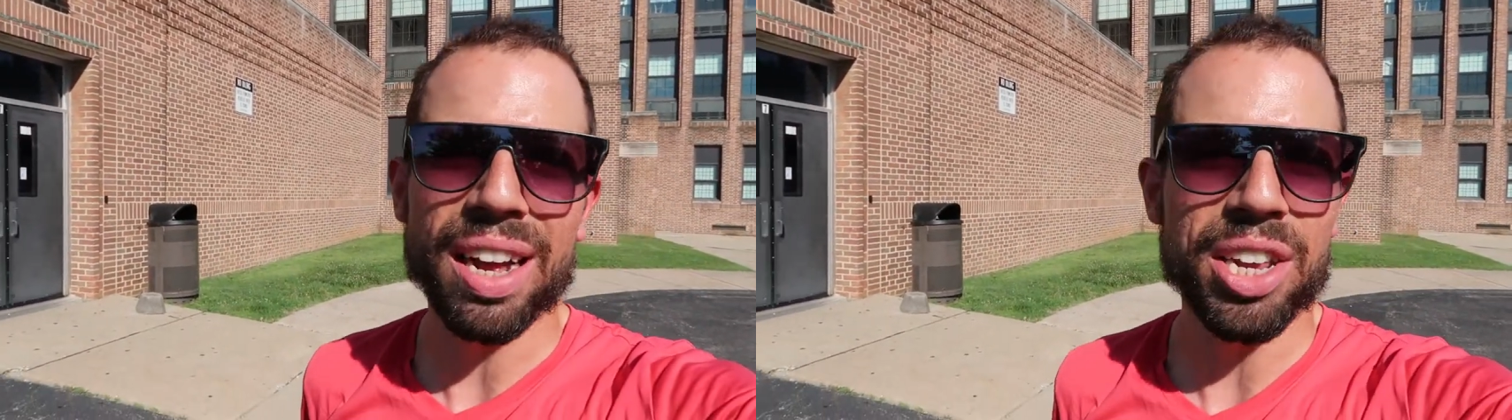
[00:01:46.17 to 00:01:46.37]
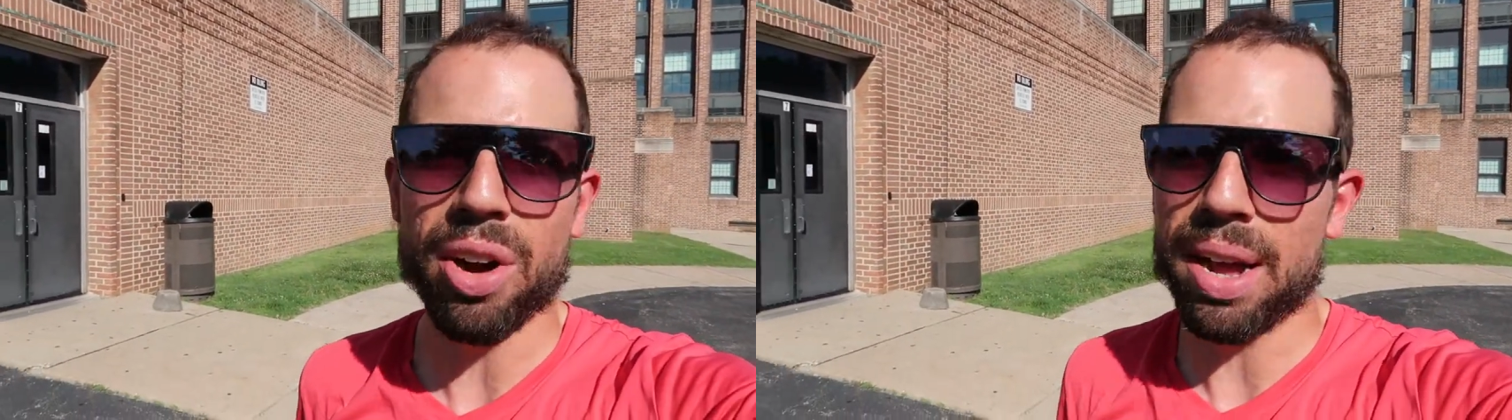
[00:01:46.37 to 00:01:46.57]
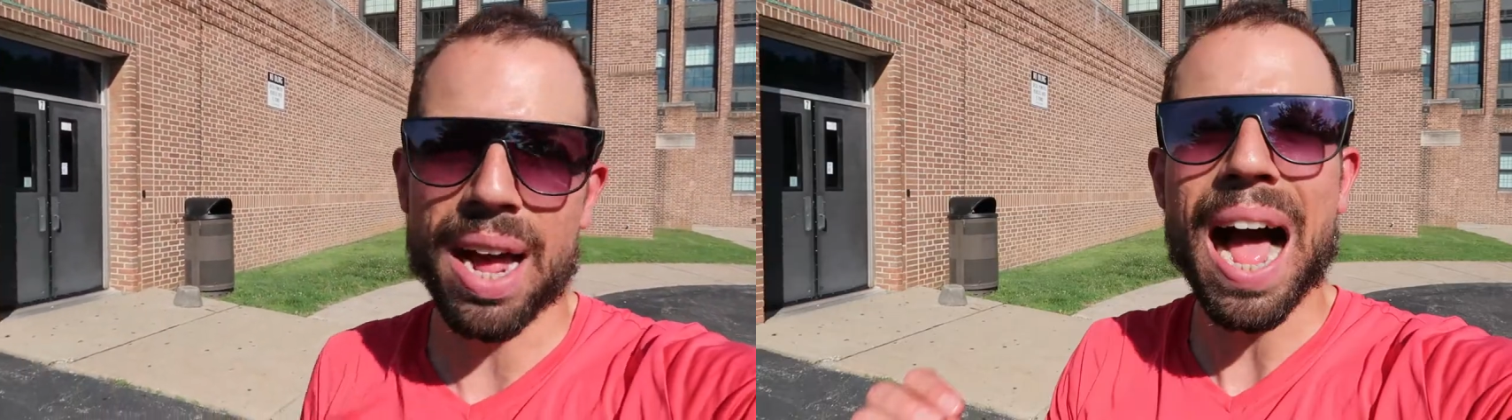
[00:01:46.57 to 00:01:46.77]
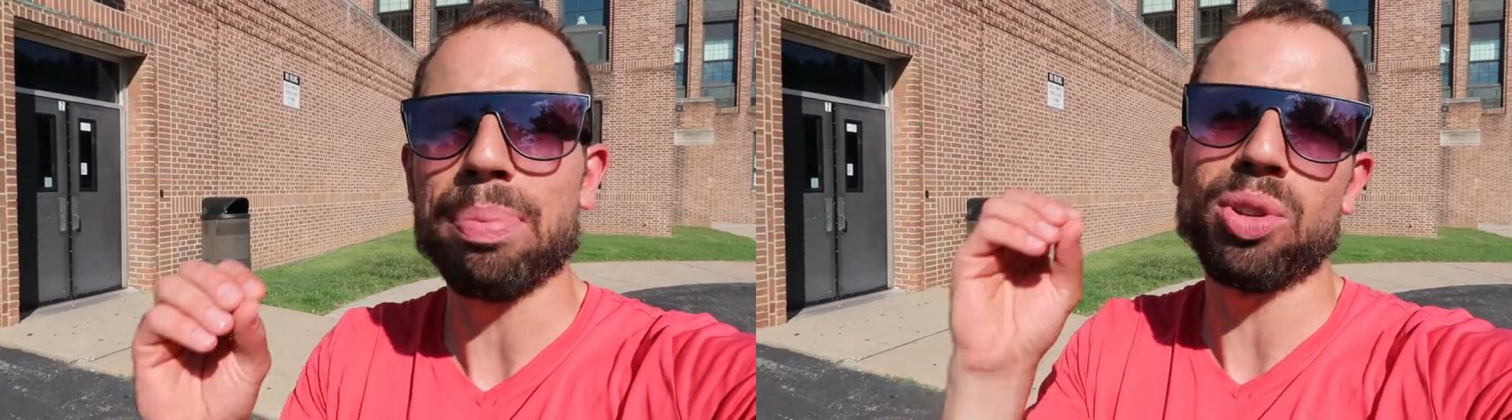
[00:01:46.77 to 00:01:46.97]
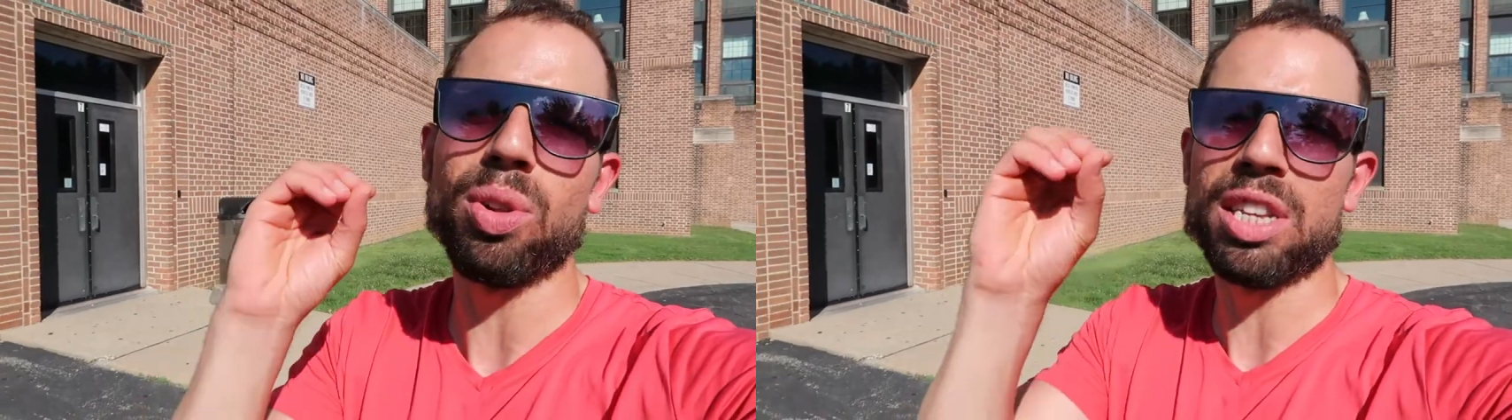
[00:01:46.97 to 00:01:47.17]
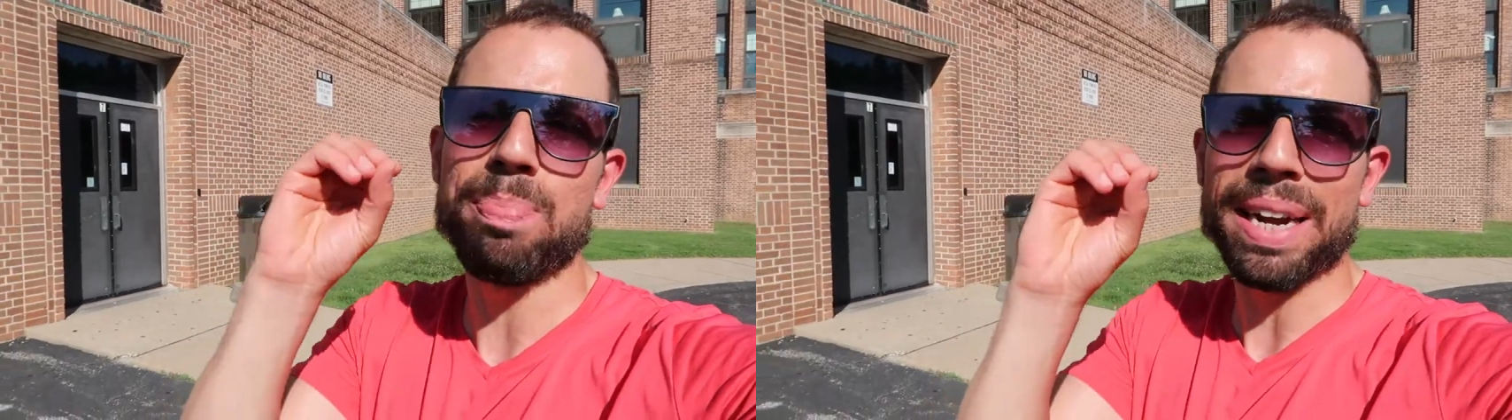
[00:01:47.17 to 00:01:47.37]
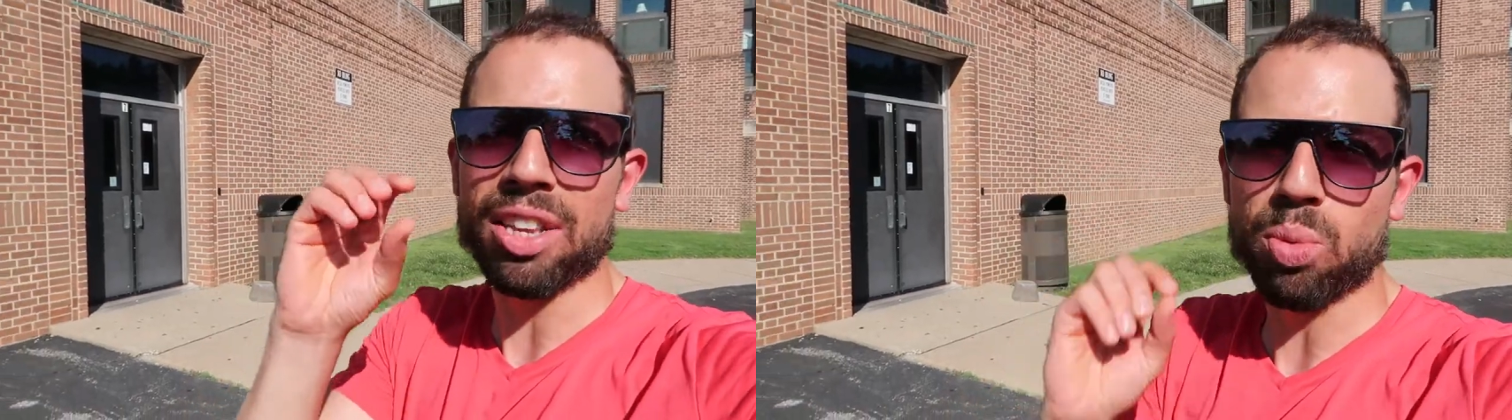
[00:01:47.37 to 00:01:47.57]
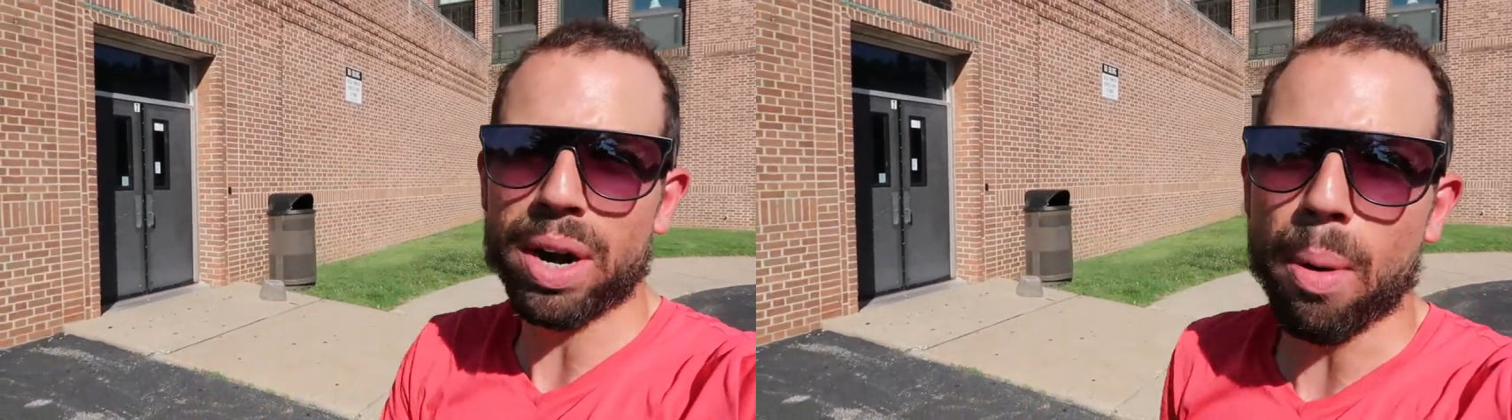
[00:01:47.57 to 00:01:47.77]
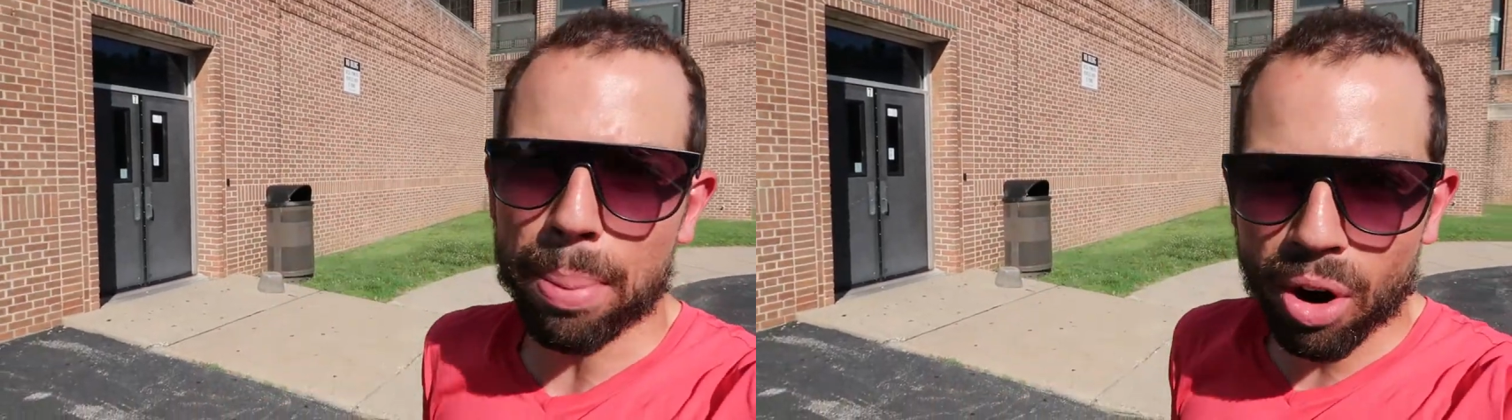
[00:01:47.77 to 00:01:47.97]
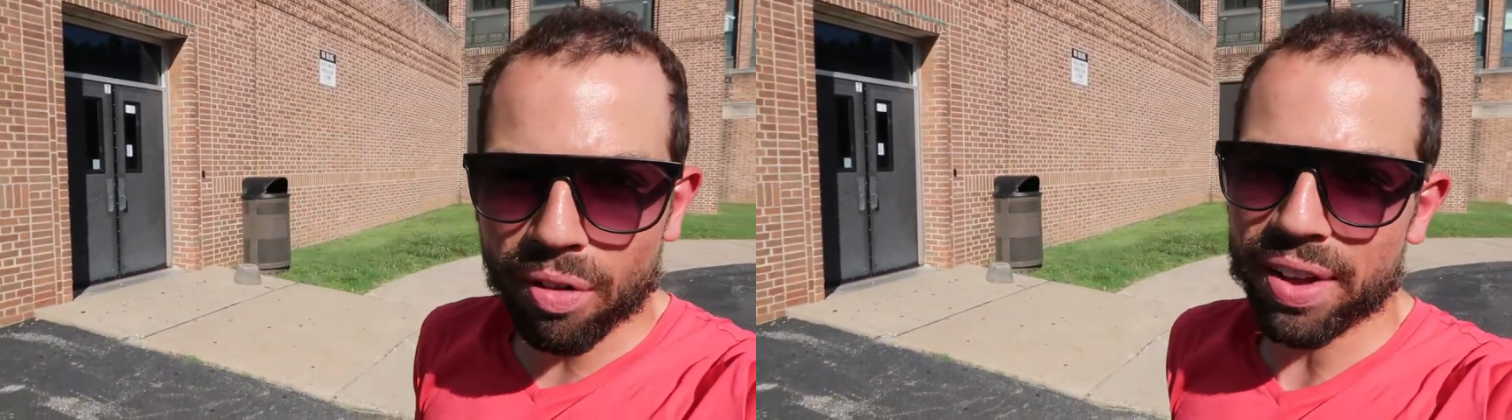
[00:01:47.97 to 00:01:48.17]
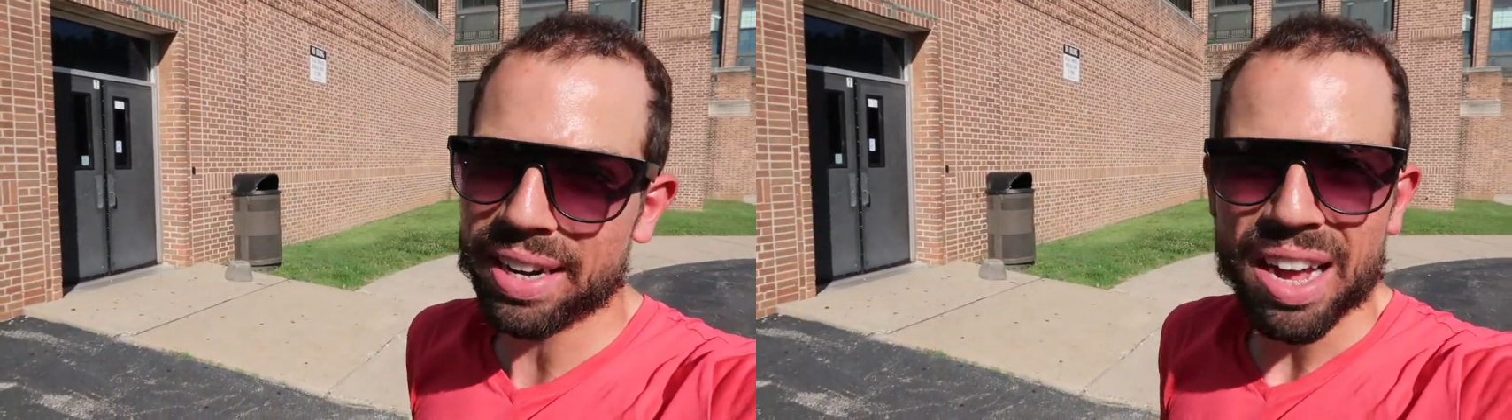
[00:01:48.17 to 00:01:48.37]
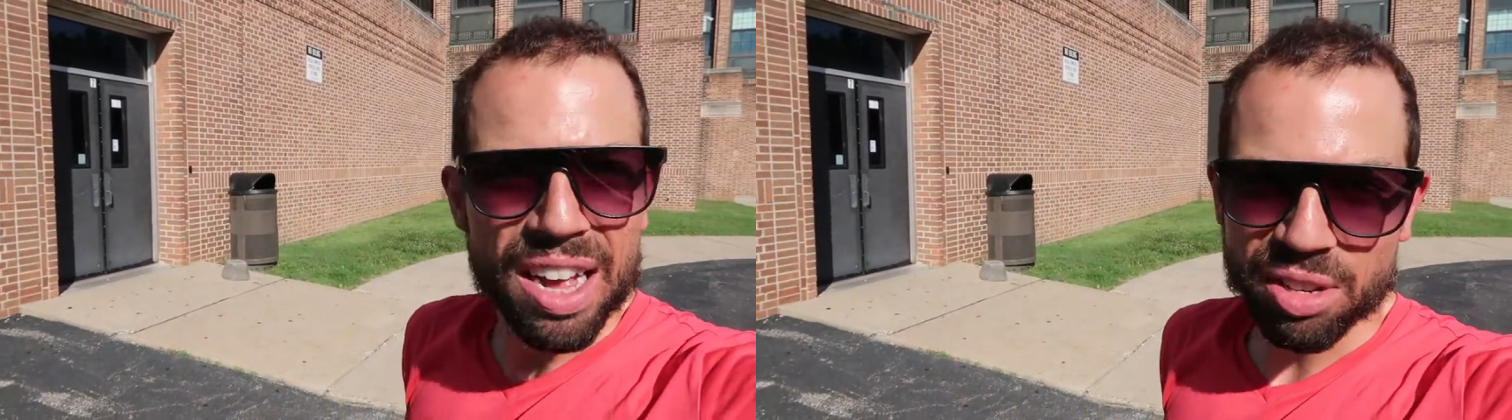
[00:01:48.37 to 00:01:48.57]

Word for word: Uh, you know I absolutely spec this one out perfect.